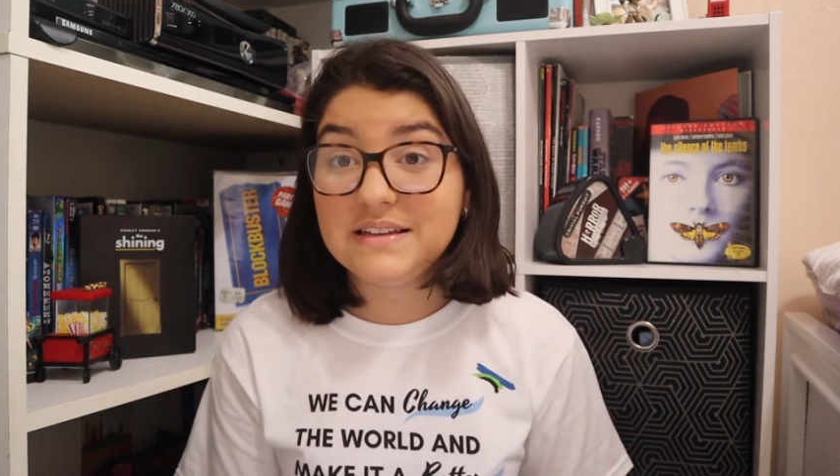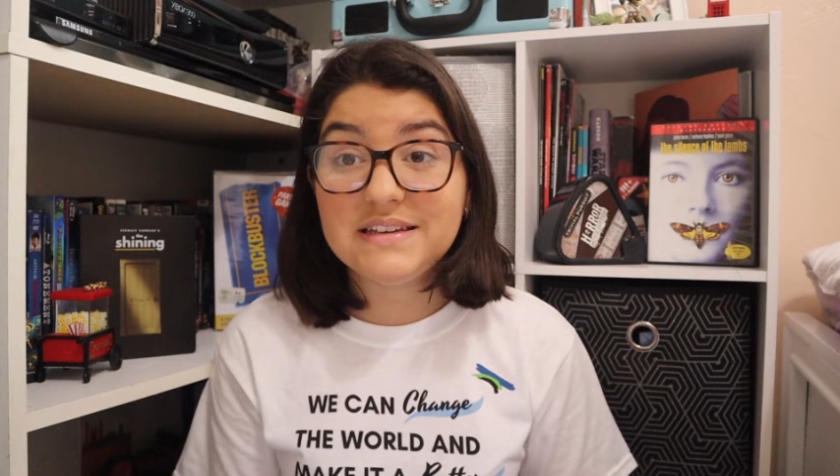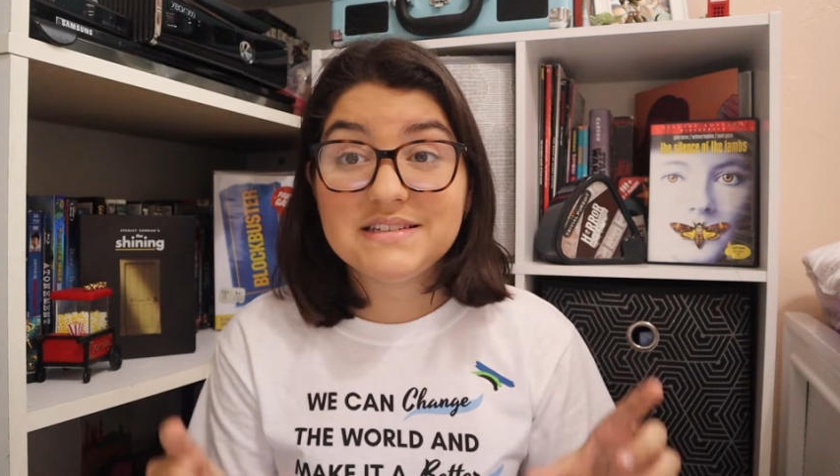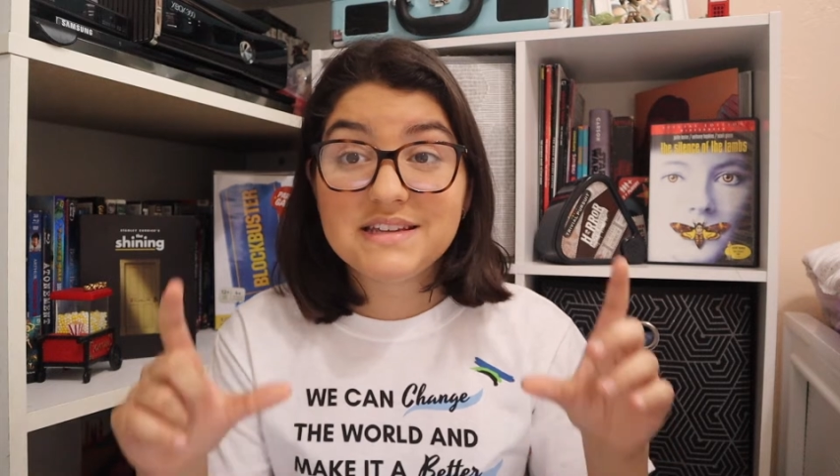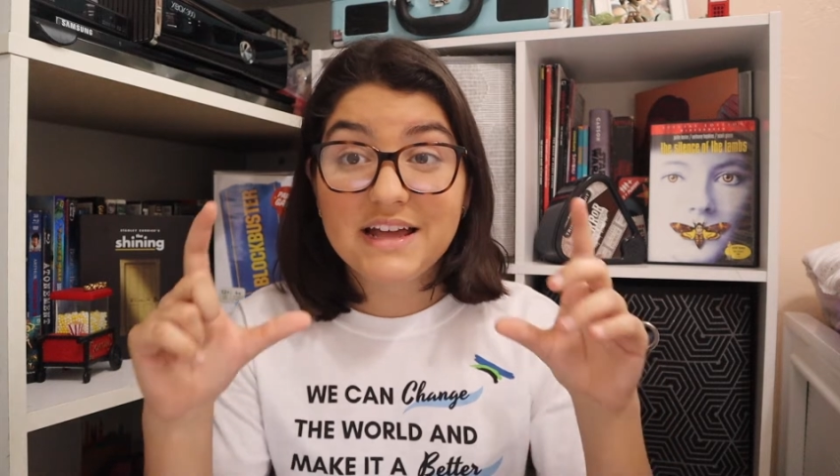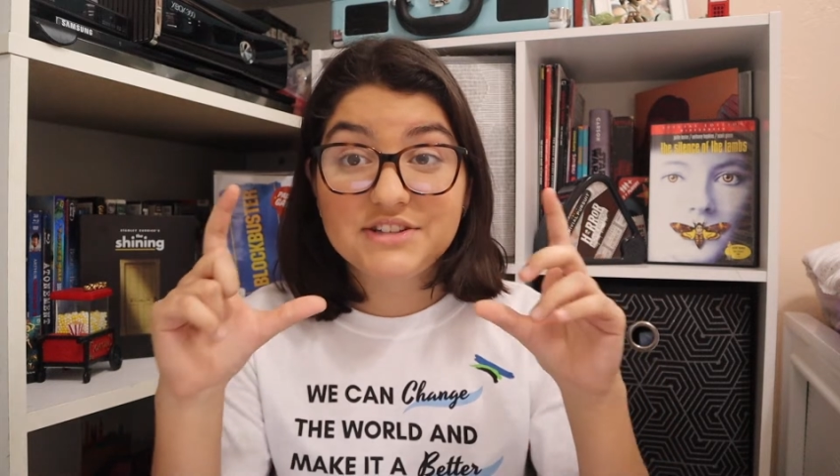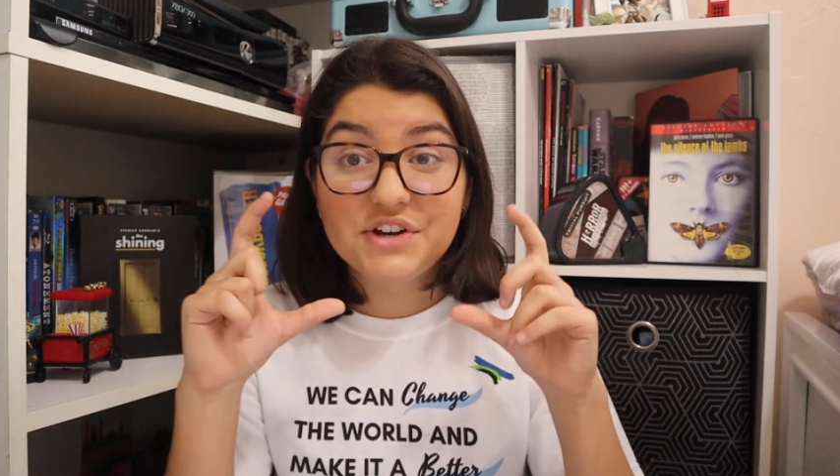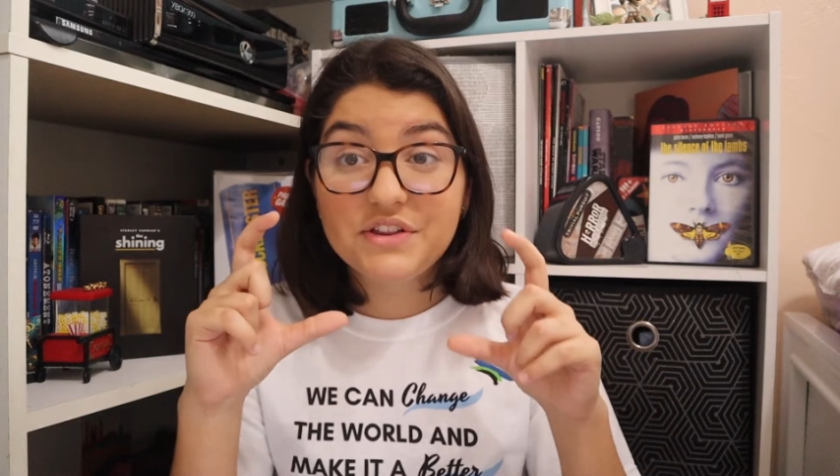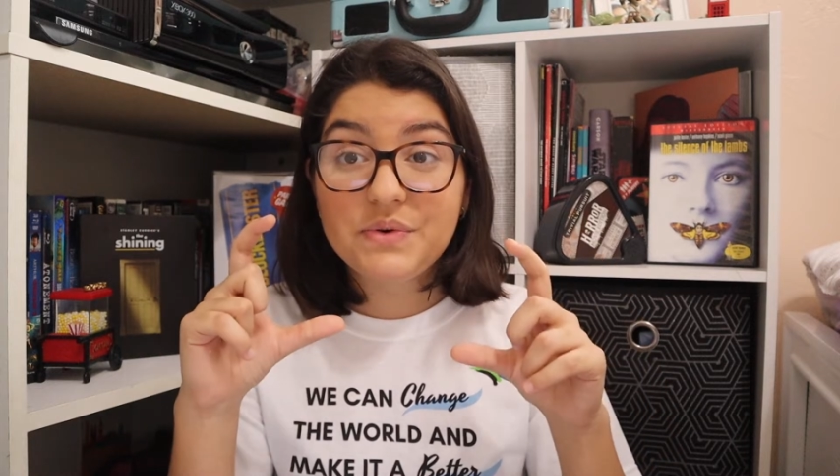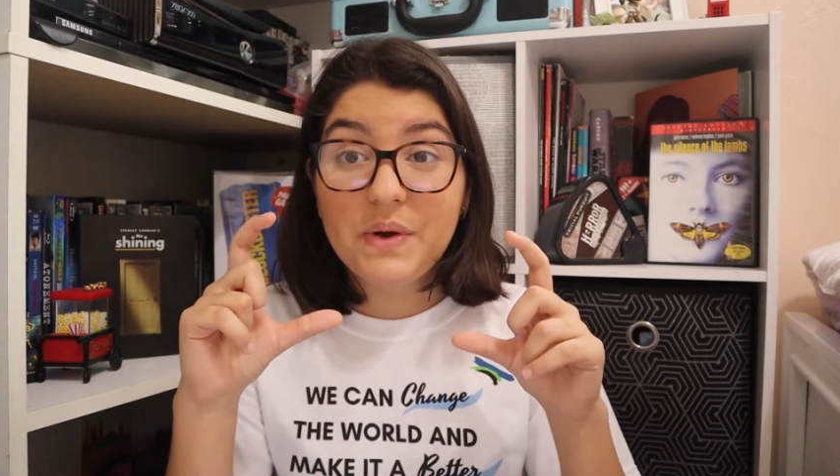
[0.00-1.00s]
Elise gets
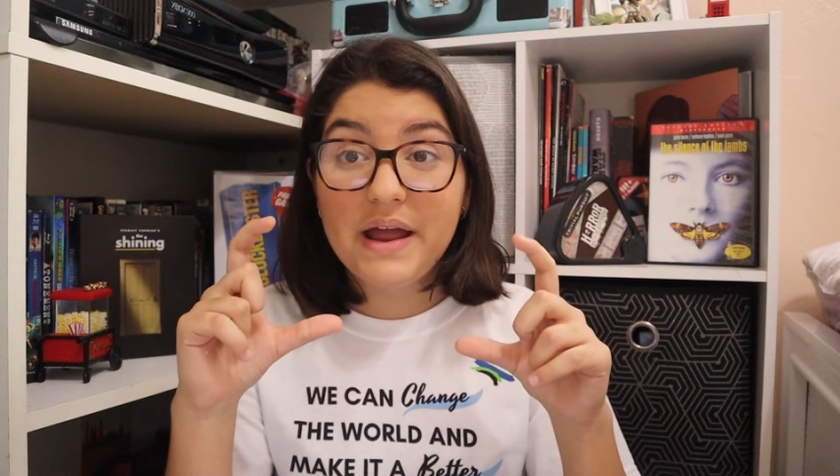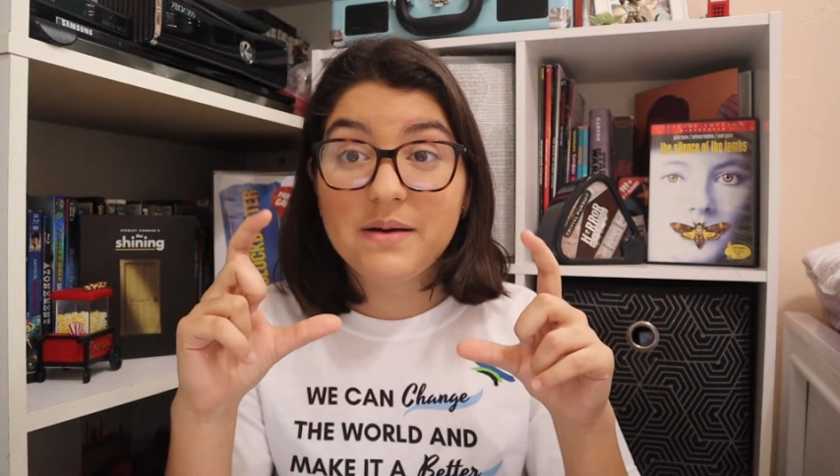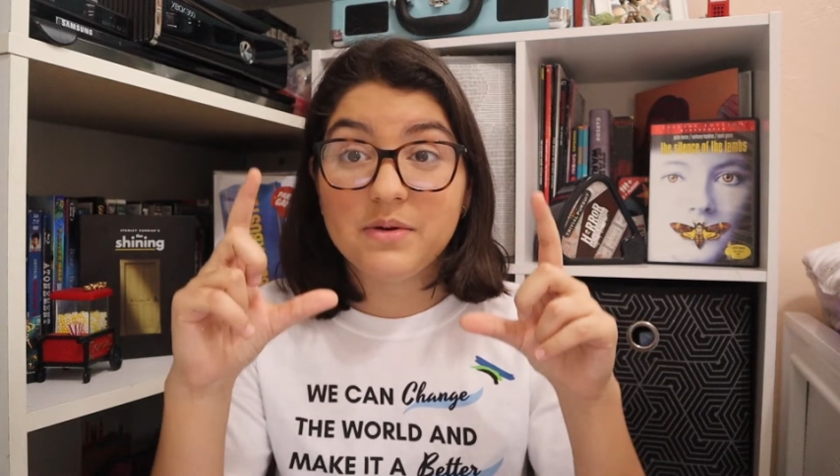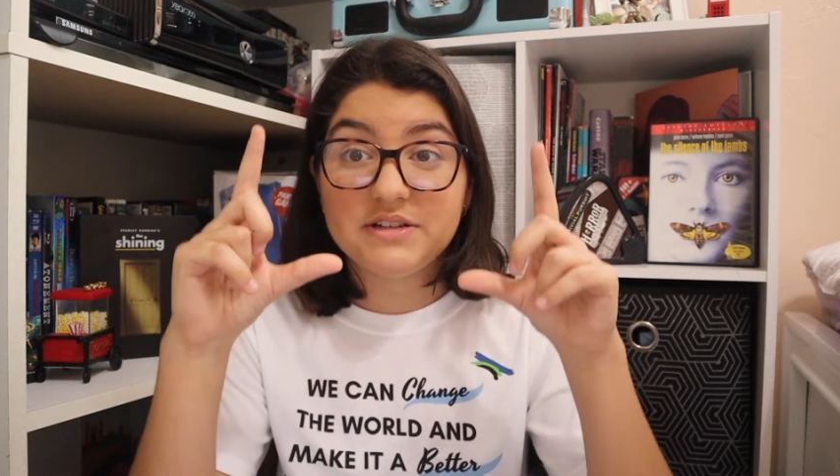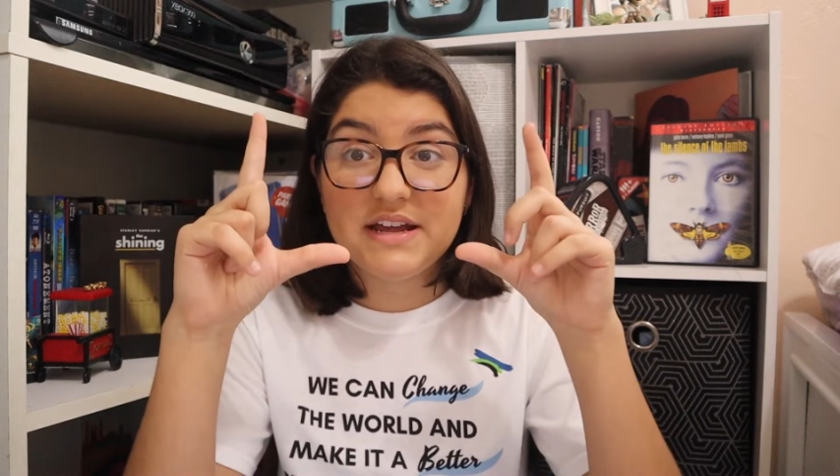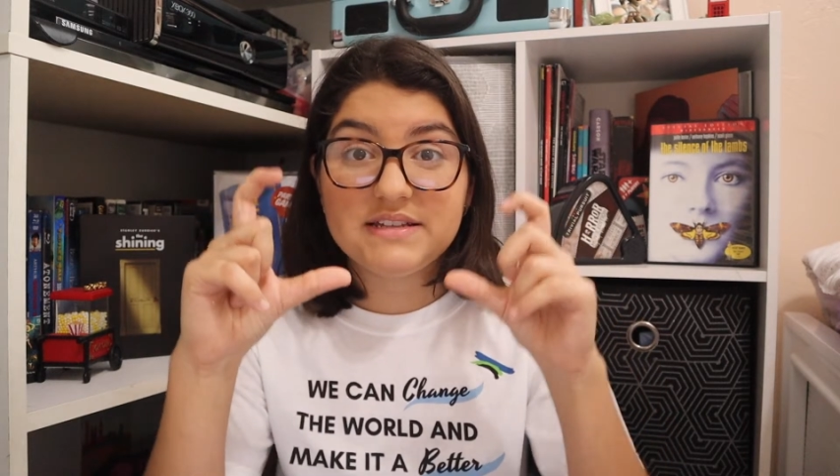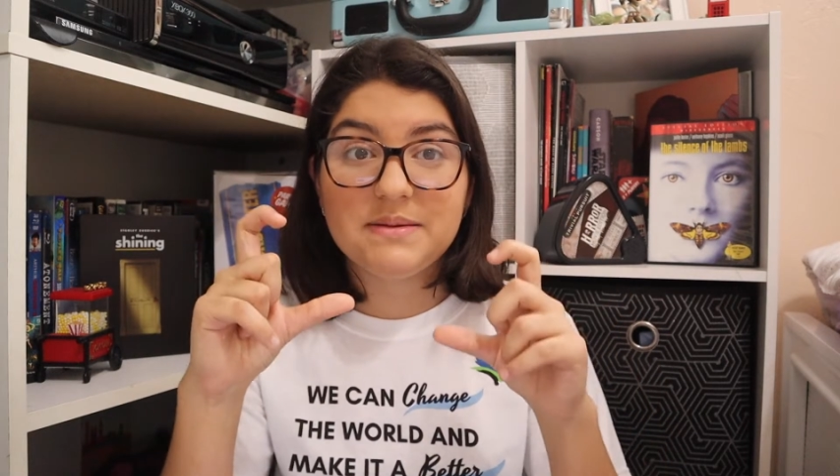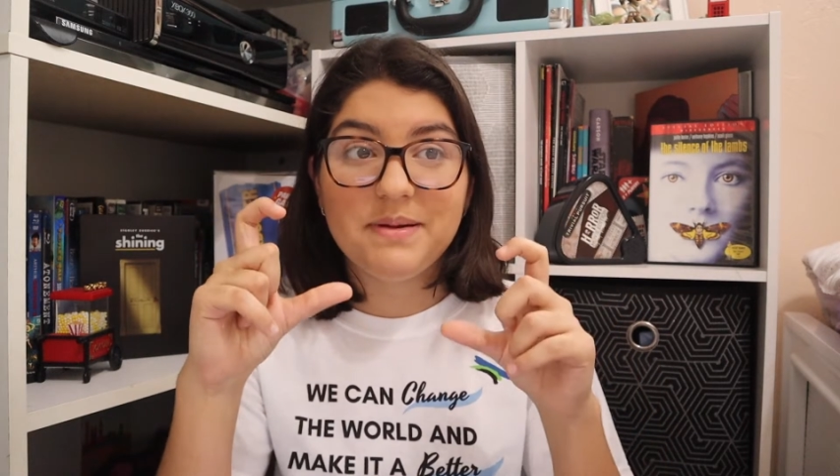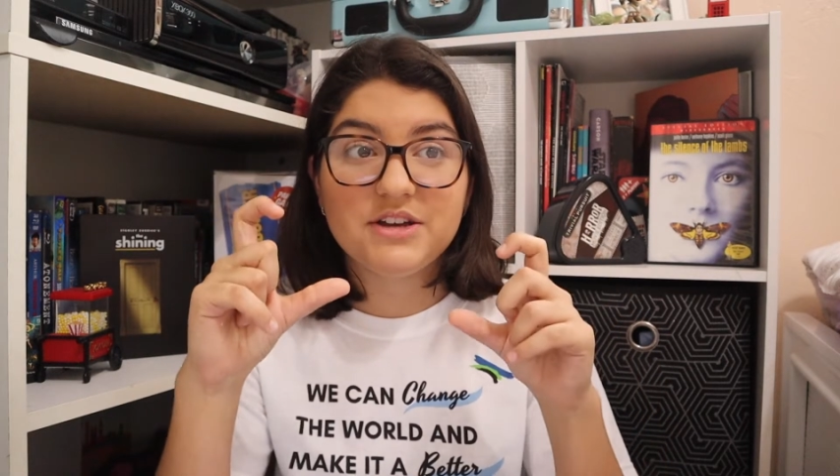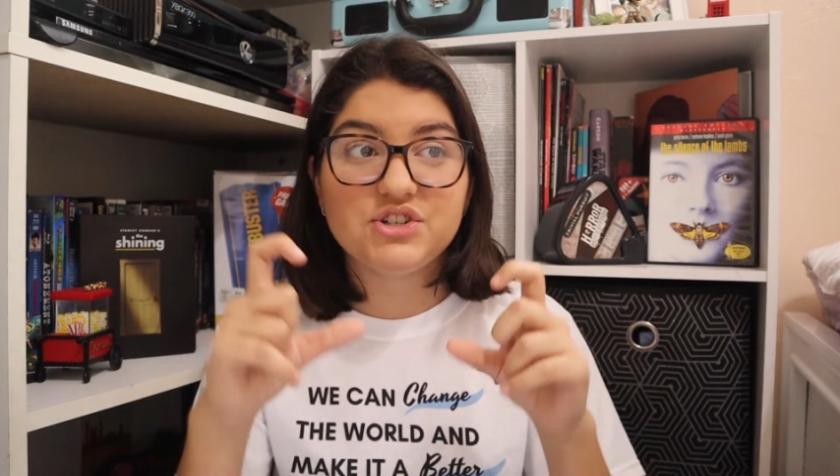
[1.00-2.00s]
her little camera, takes a
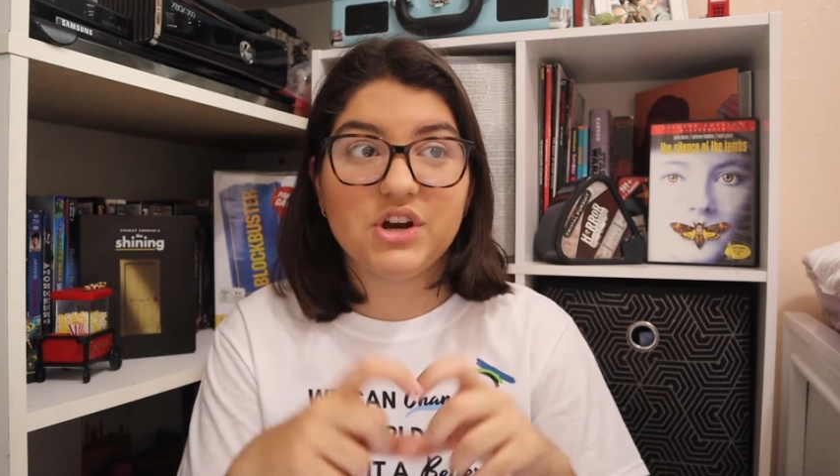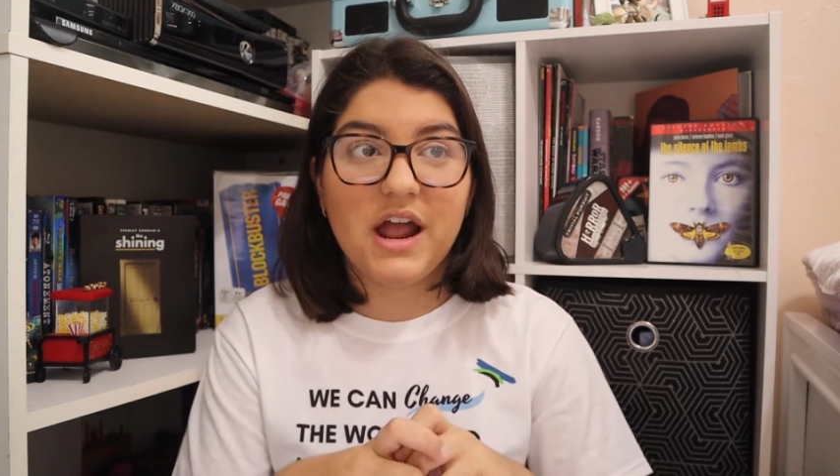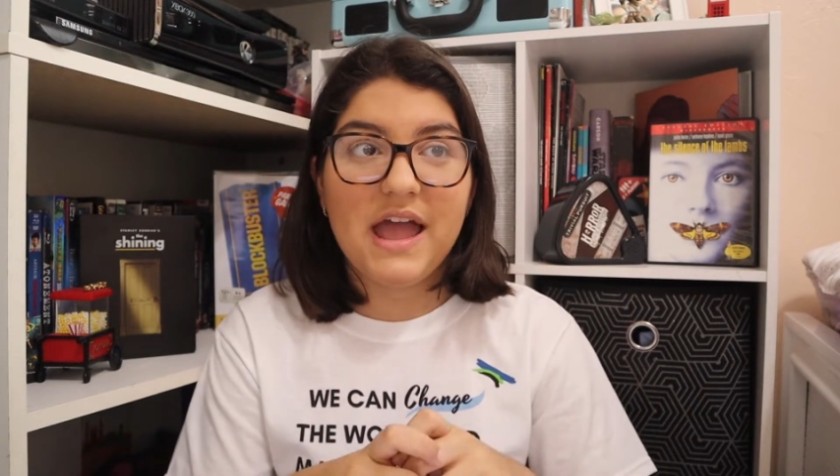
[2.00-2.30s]
picture,